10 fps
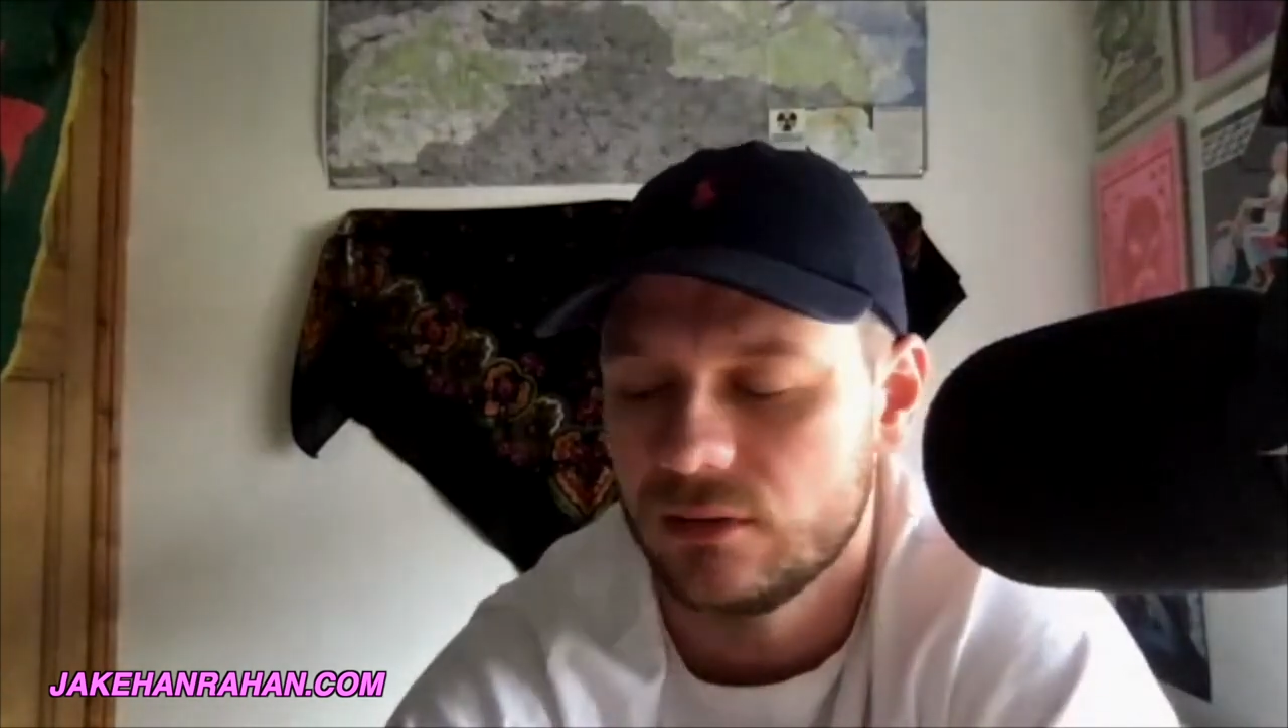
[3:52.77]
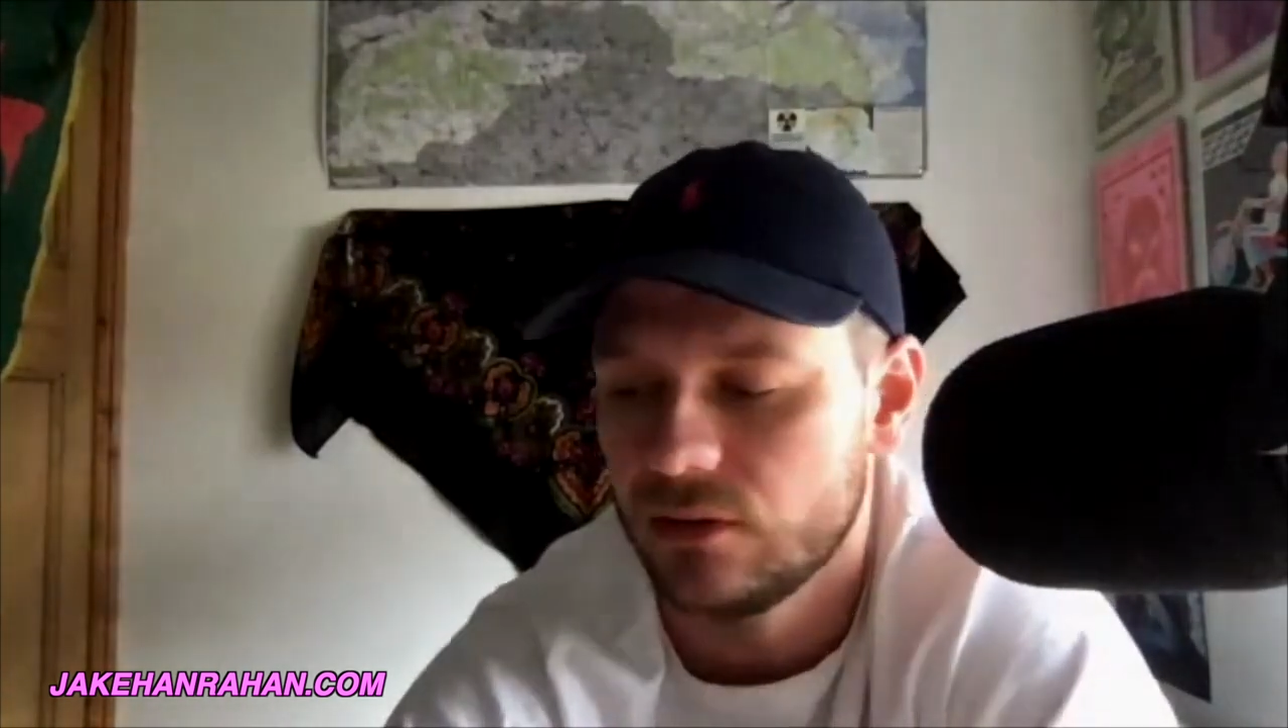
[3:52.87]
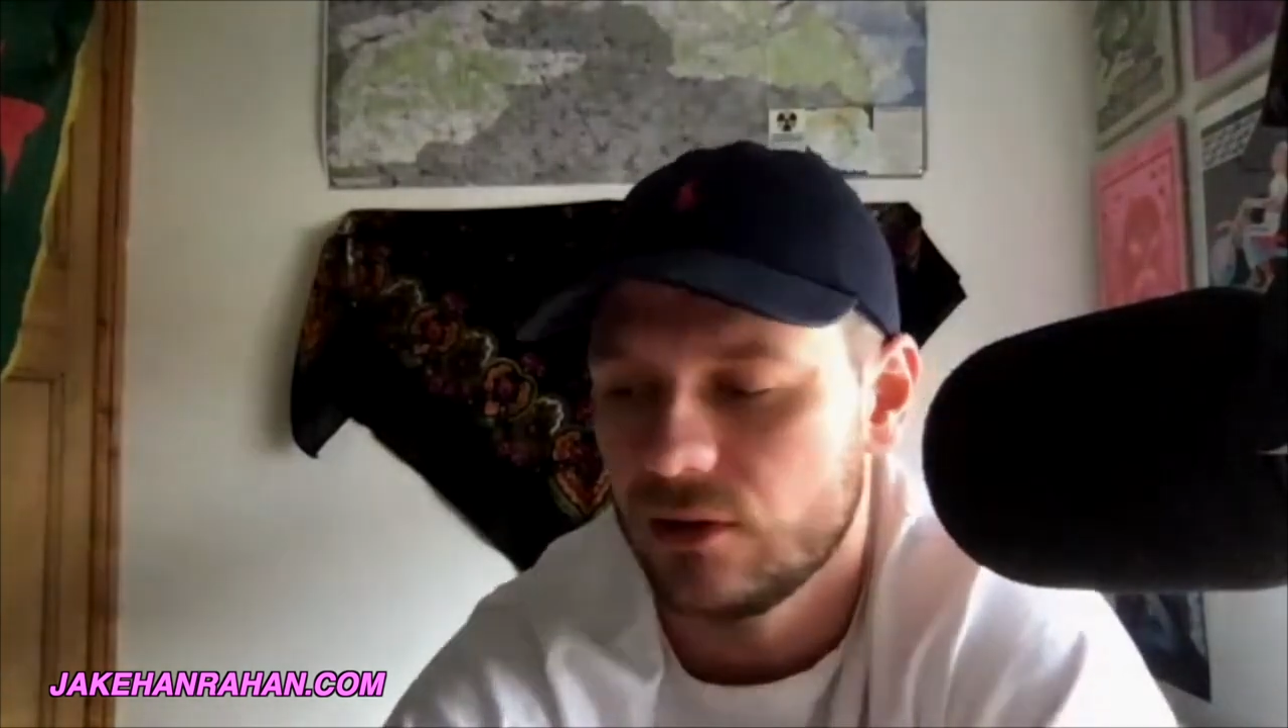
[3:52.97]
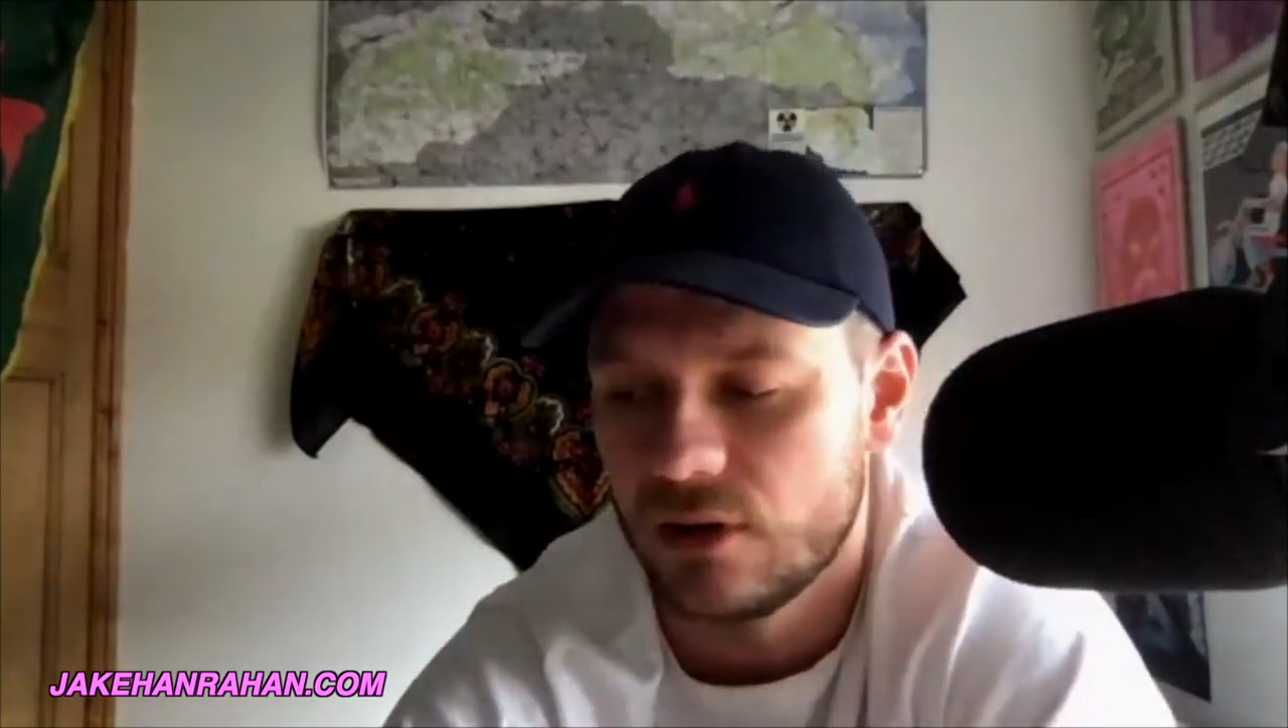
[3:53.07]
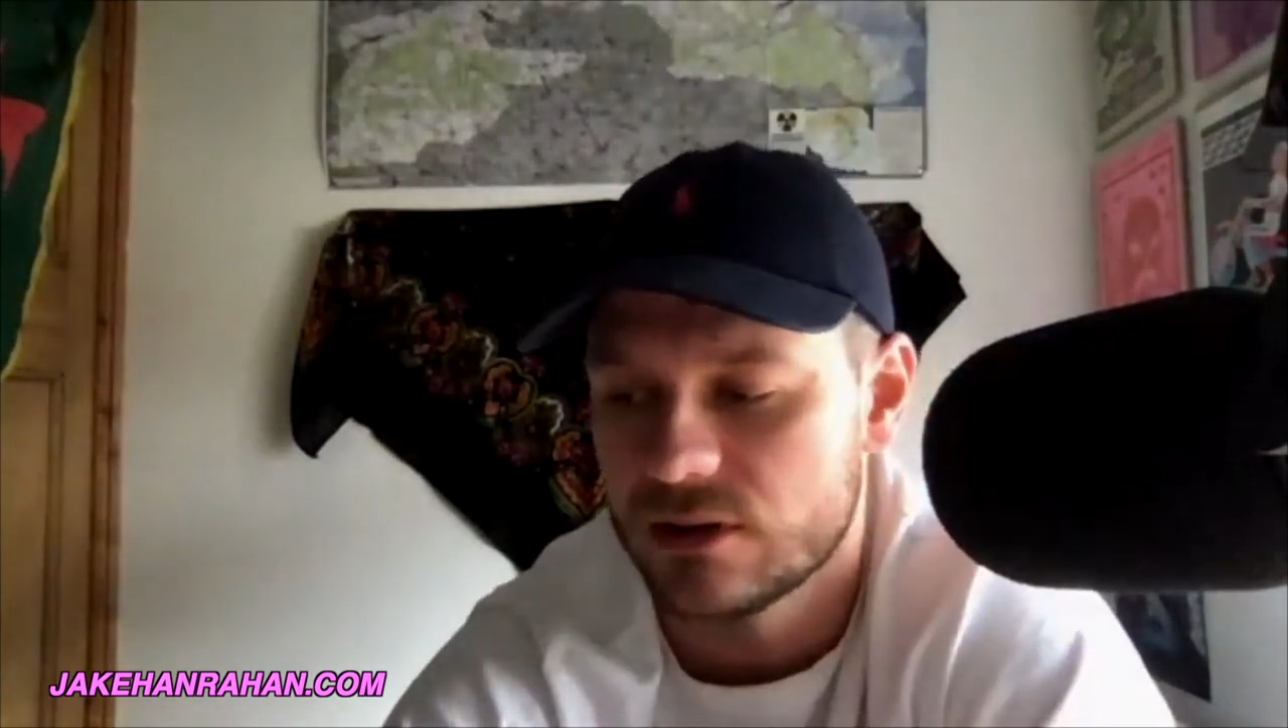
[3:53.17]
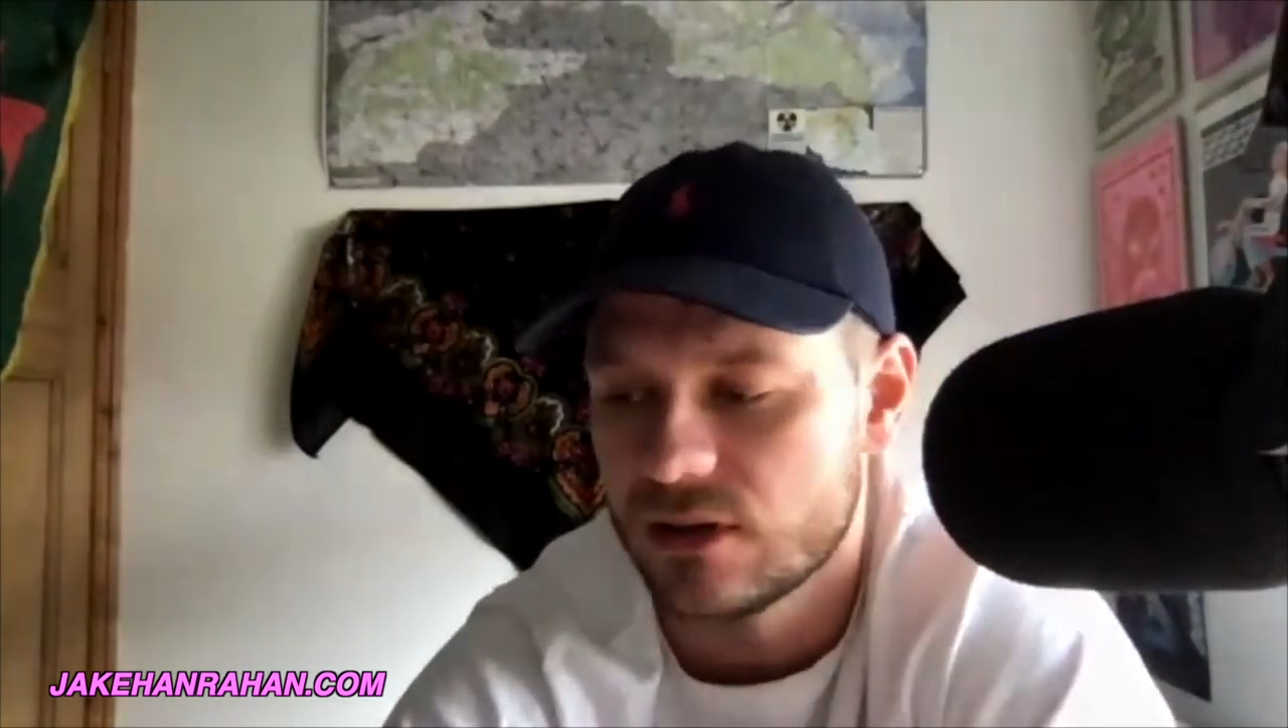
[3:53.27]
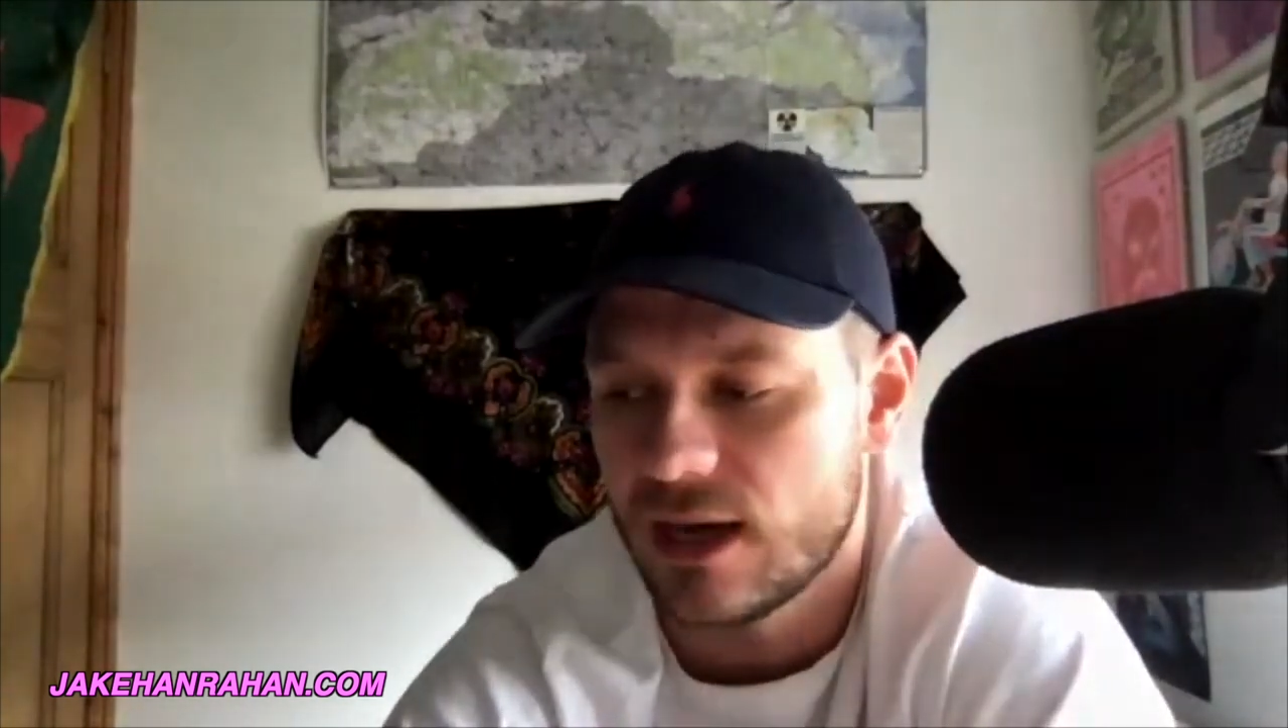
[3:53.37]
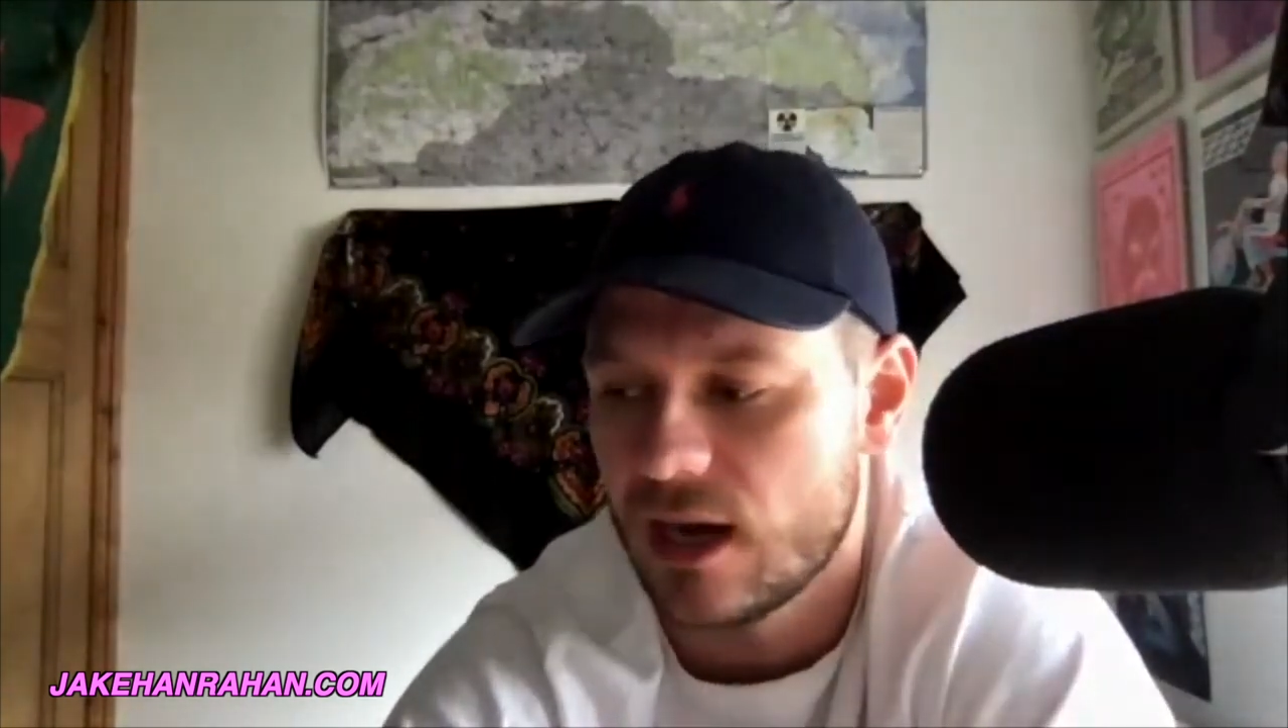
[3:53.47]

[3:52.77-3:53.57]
you know, I was like,